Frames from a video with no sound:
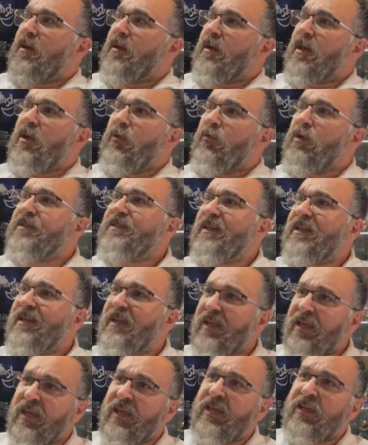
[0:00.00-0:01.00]
It was
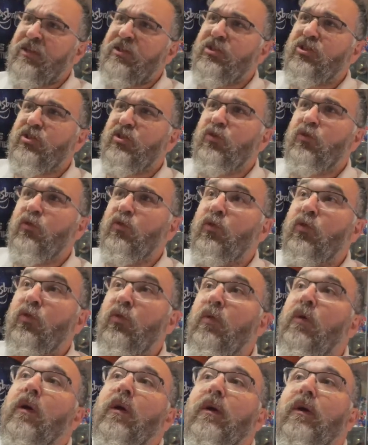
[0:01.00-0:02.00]
akin
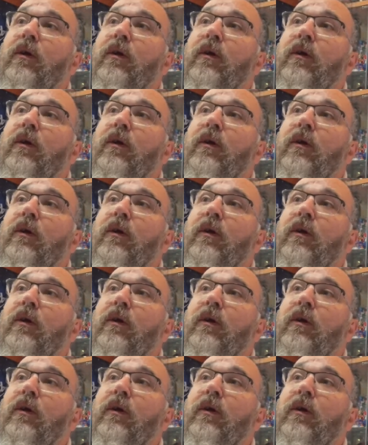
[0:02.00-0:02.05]
to